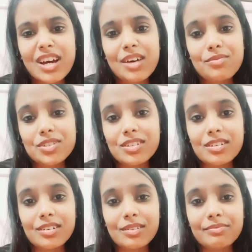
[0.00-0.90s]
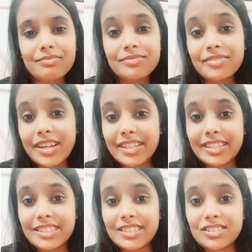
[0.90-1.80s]
I was a
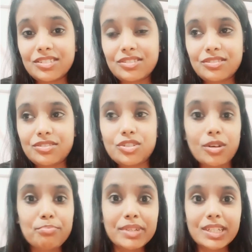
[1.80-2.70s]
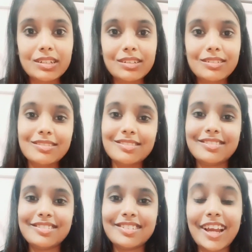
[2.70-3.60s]
very choppy kid.
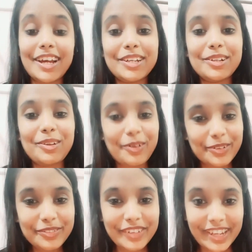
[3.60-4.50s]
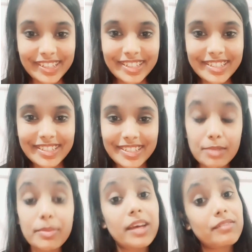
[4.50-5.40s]
I had a lot of friends,
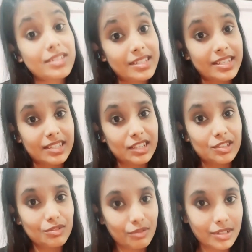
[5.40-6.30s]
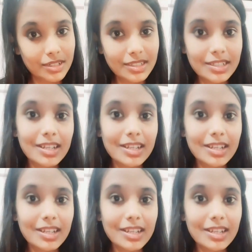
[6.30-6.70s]
but I was a decent scorer.